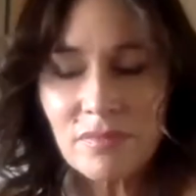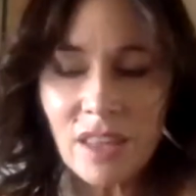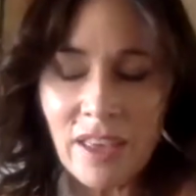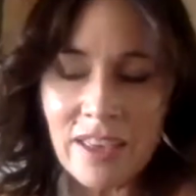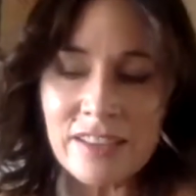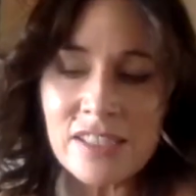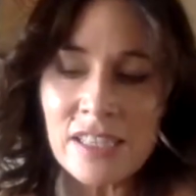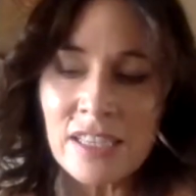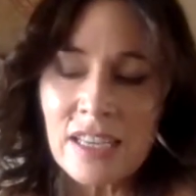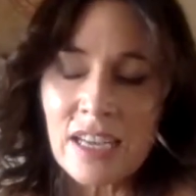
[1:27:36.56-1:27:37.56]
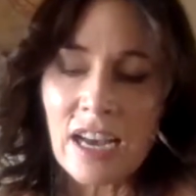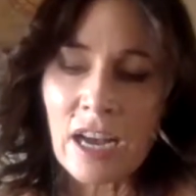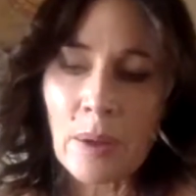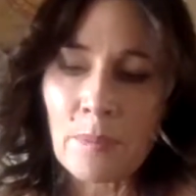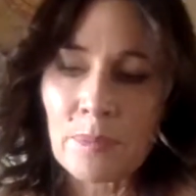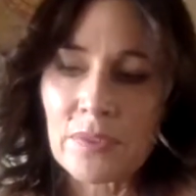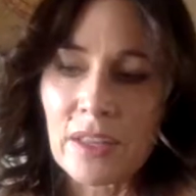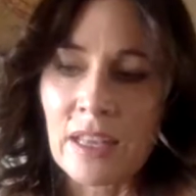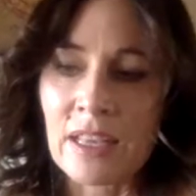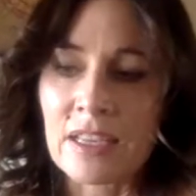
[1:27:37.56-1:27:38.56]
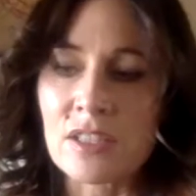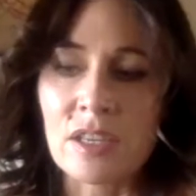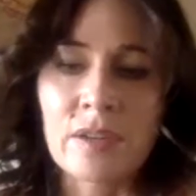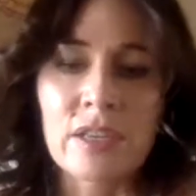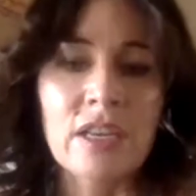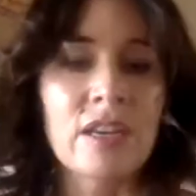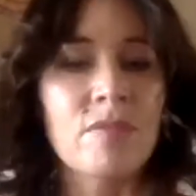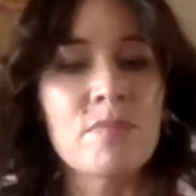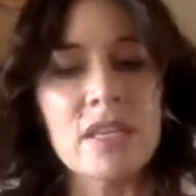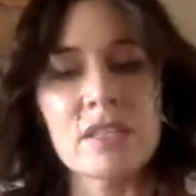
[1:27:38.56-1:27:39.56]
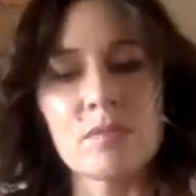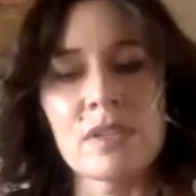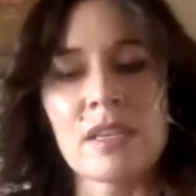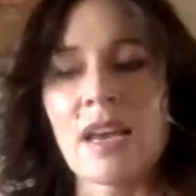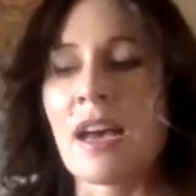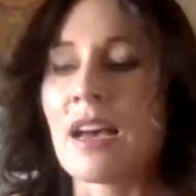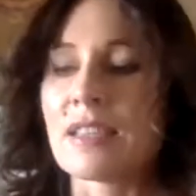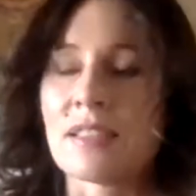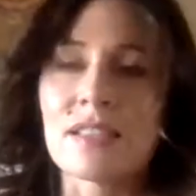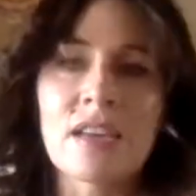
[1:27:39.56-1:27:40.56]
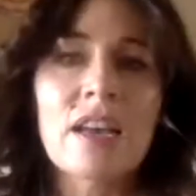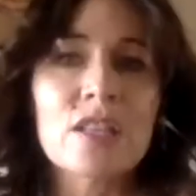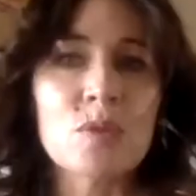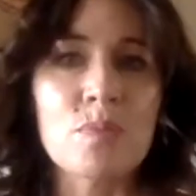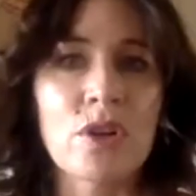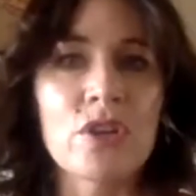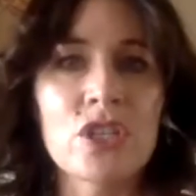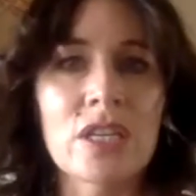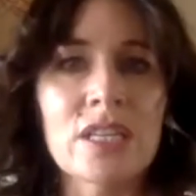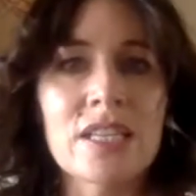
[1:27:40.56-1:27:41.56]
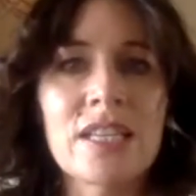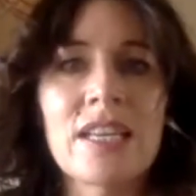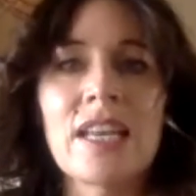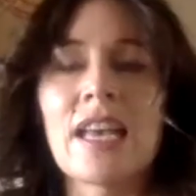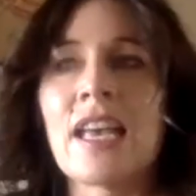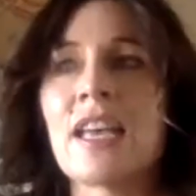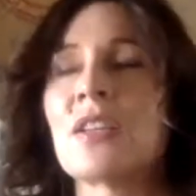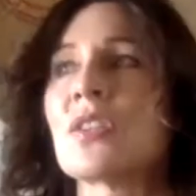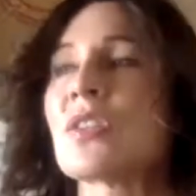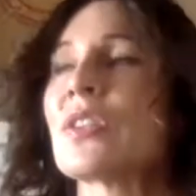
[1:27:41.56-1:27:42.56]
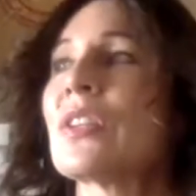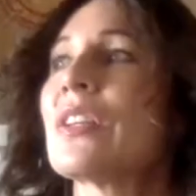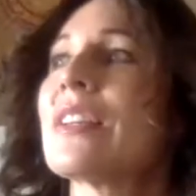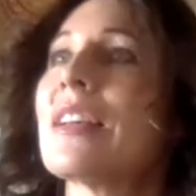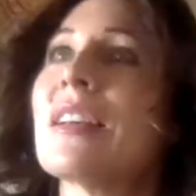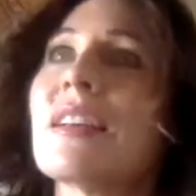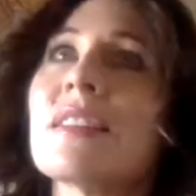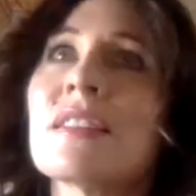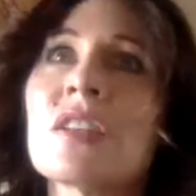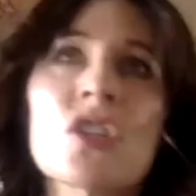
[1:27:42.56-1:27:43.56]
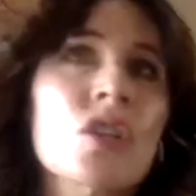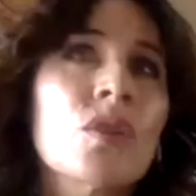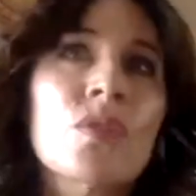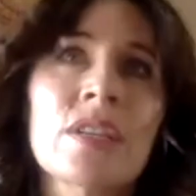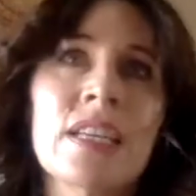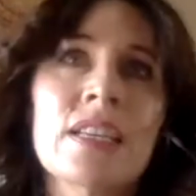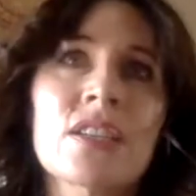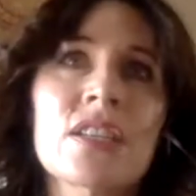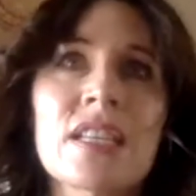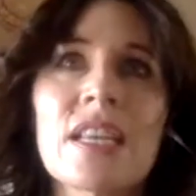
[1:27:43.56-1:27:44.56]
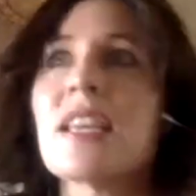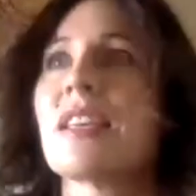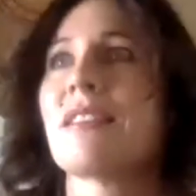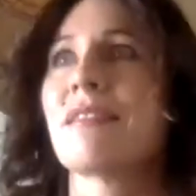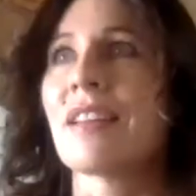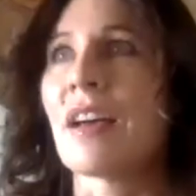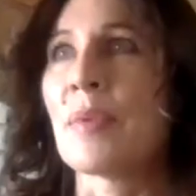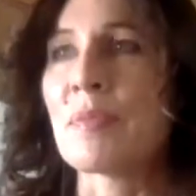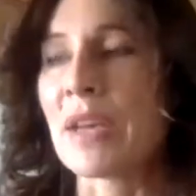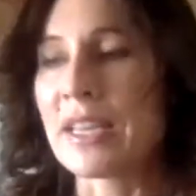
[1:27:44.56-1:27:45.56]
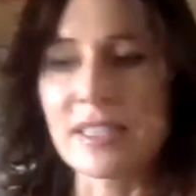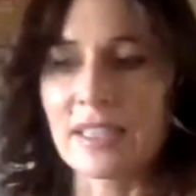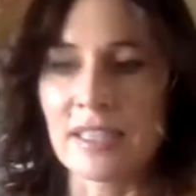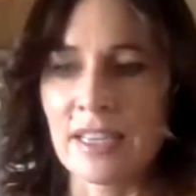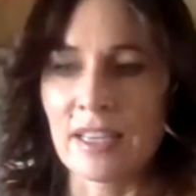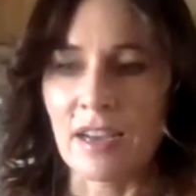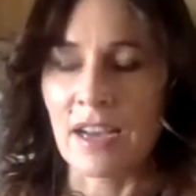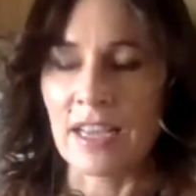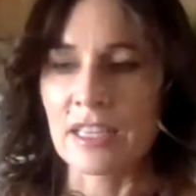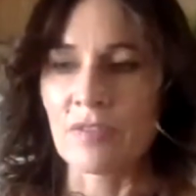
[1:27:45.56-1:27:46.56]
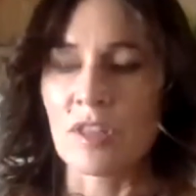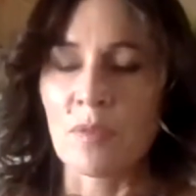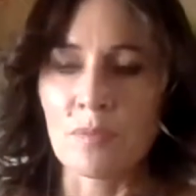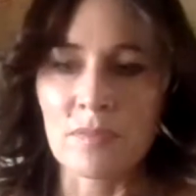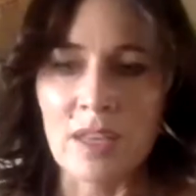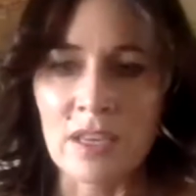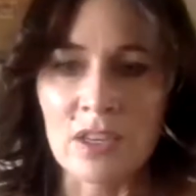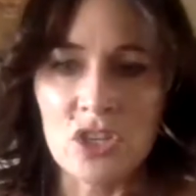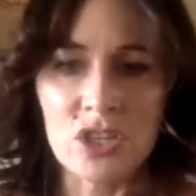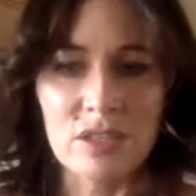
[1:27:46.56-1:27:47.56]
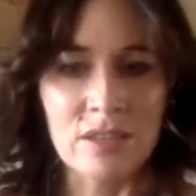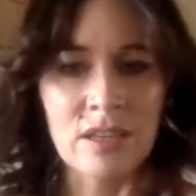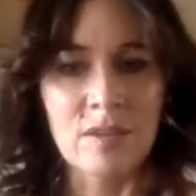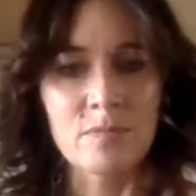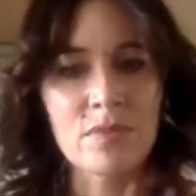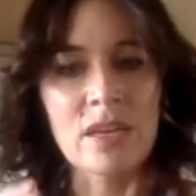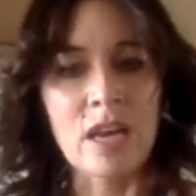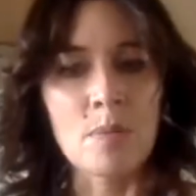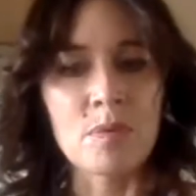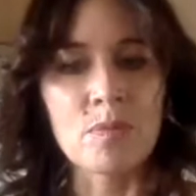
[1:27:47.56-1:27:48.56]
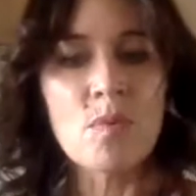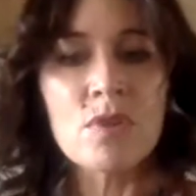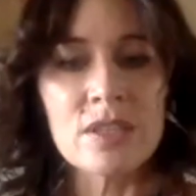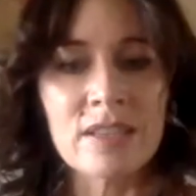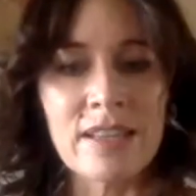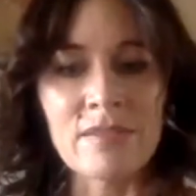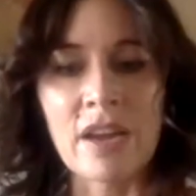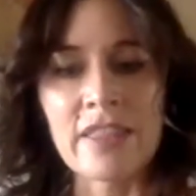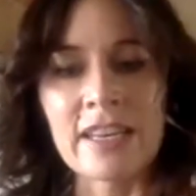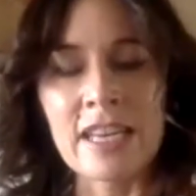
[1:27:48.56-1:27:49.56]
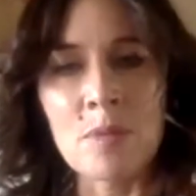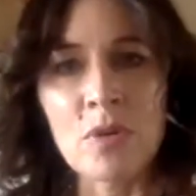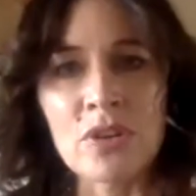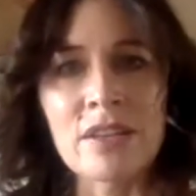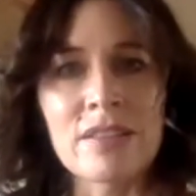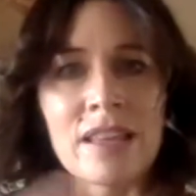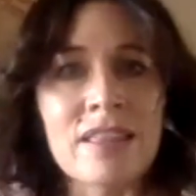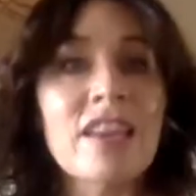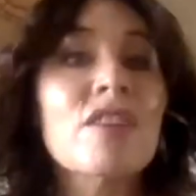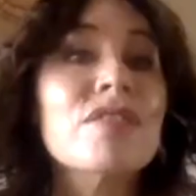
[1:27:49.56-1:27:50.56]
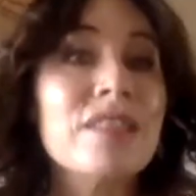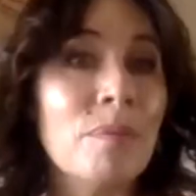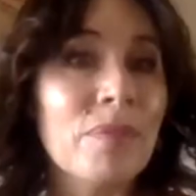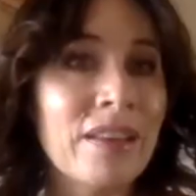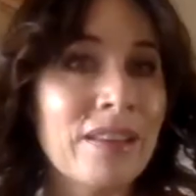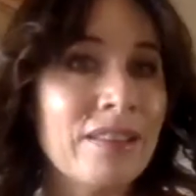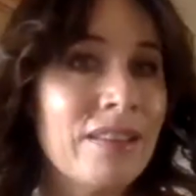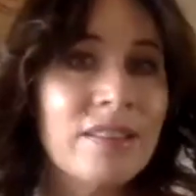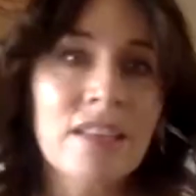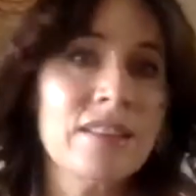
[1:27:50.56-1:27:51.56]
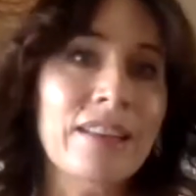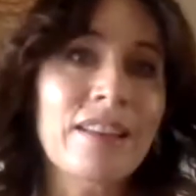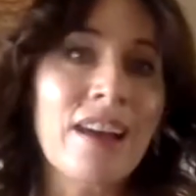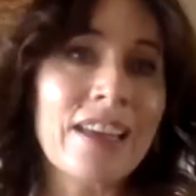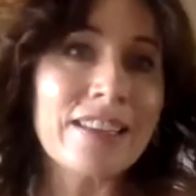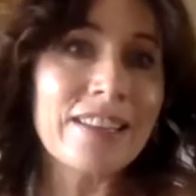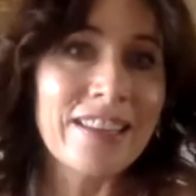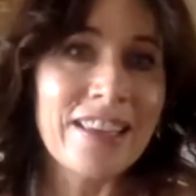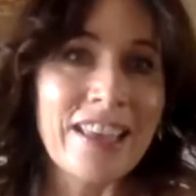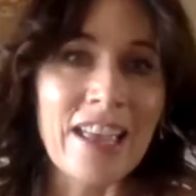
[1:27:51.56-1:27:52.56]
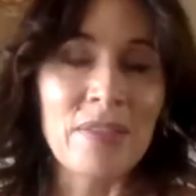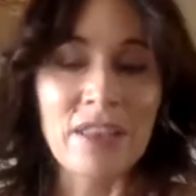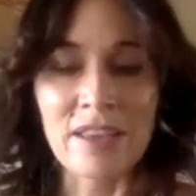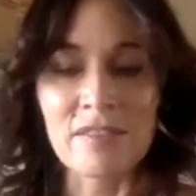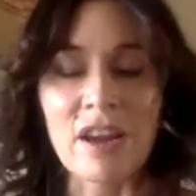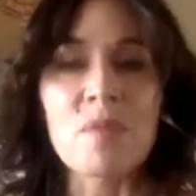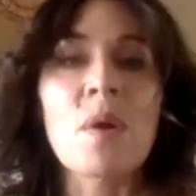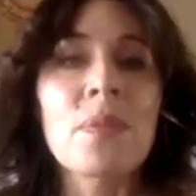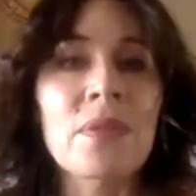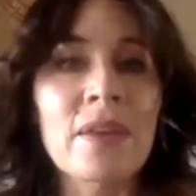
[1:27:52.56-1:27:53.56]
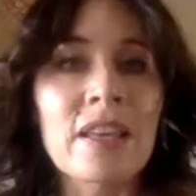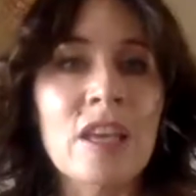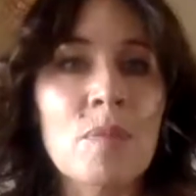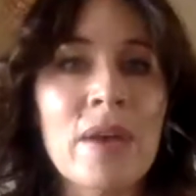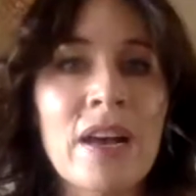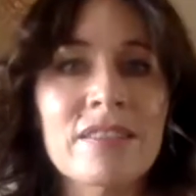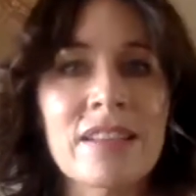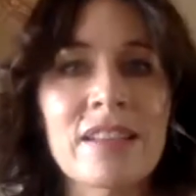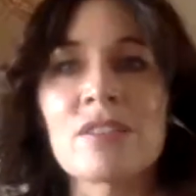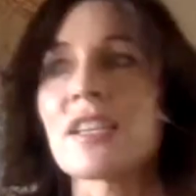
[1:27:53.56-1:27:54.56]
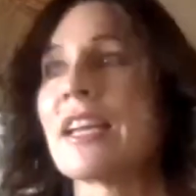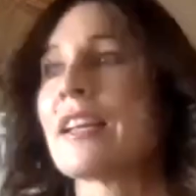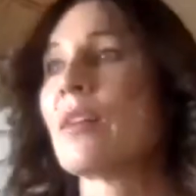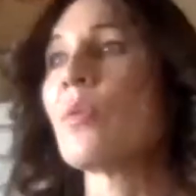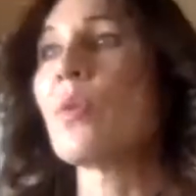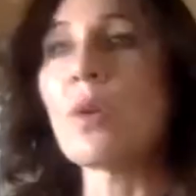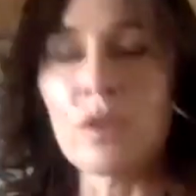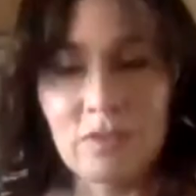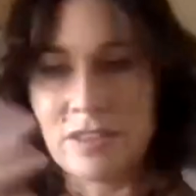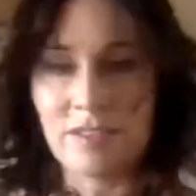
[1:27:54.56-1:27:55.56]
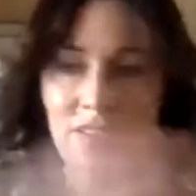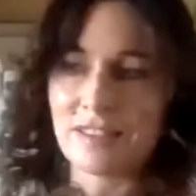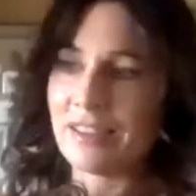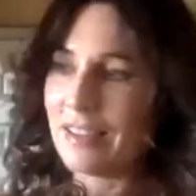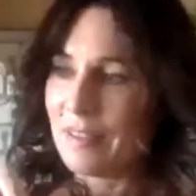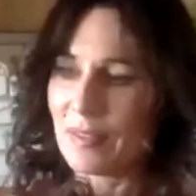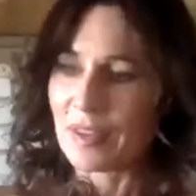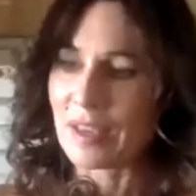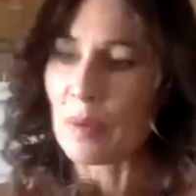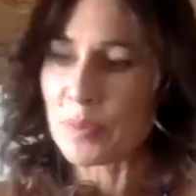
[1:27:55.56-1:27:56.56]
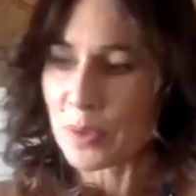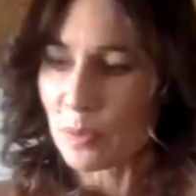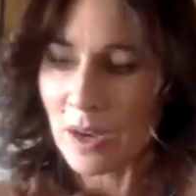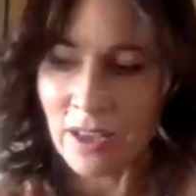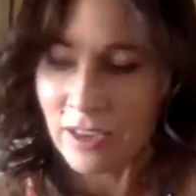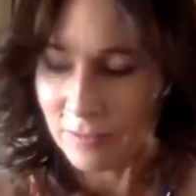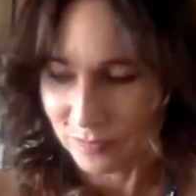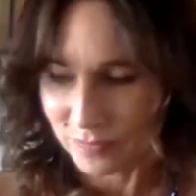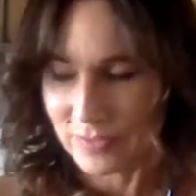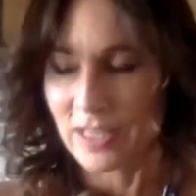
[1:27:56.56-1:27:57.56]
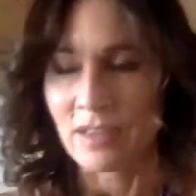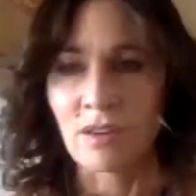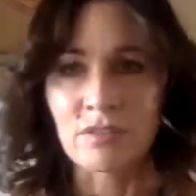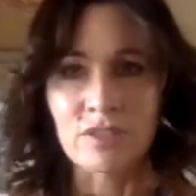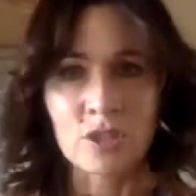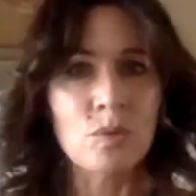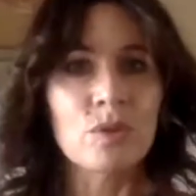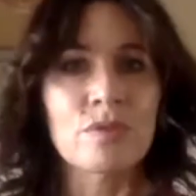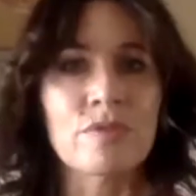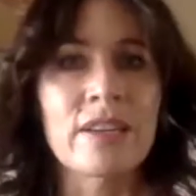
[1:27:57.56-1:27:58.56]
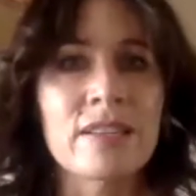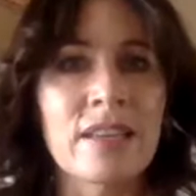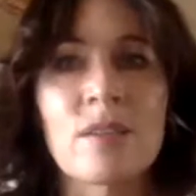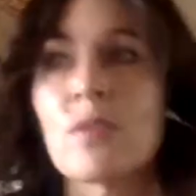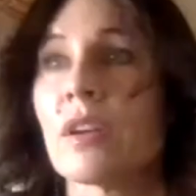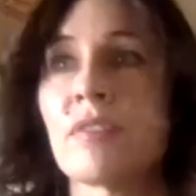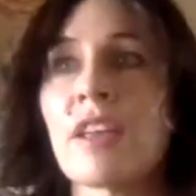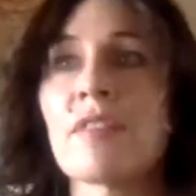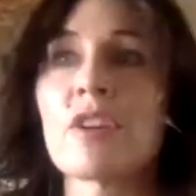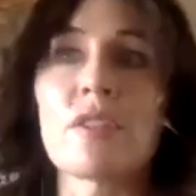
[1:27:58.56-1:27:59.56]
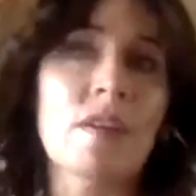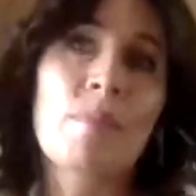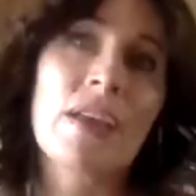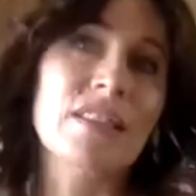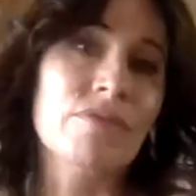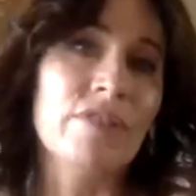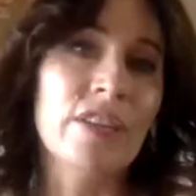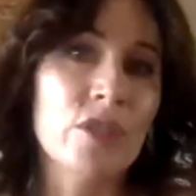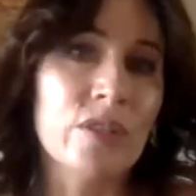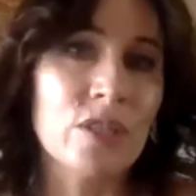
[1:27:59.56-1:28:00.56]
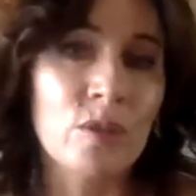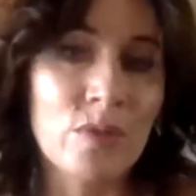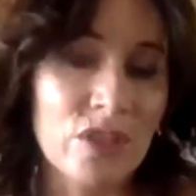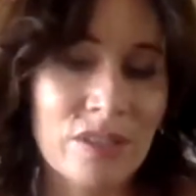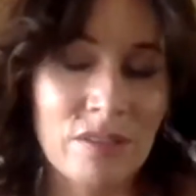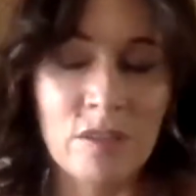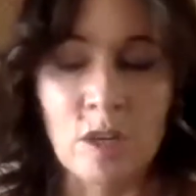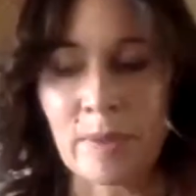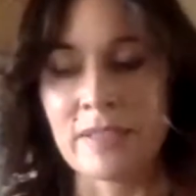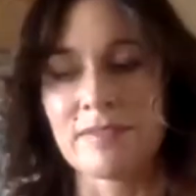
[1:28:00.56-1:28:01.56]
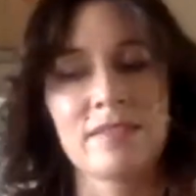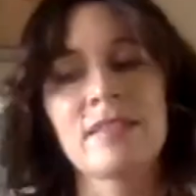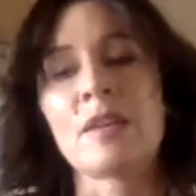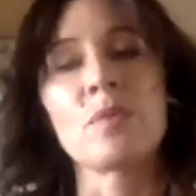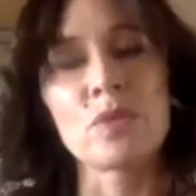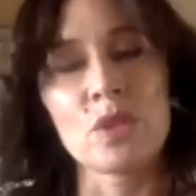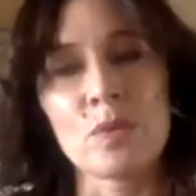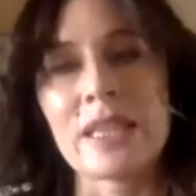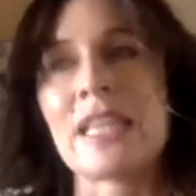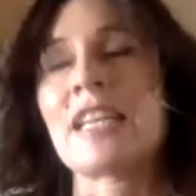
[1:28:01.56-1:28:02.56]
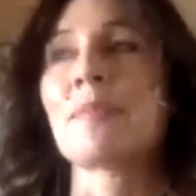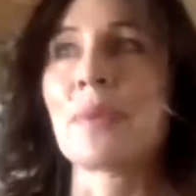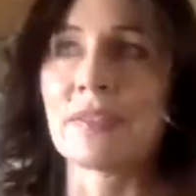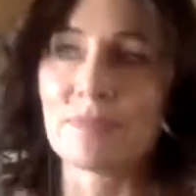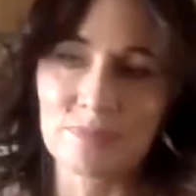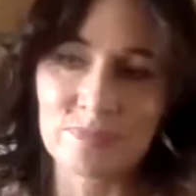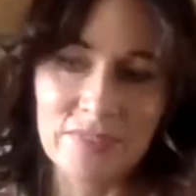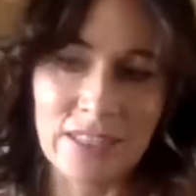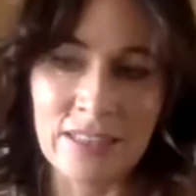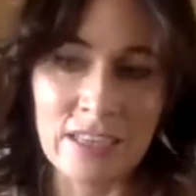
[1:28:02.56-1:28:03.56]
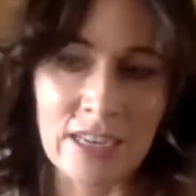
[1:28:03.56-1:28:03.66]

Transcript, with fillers: and um, and I, I kind of mix it with an art and science project, and the children get to see. I mean, basically, I give them each um, a cup of water. They write their name on it. They think of something that they like, and then they write what they're thinking about. And I'll take all of these cups away and I'll do all the freezing. If they've got a massive freezer at school, which isn't common, then we'll do it there. But and then I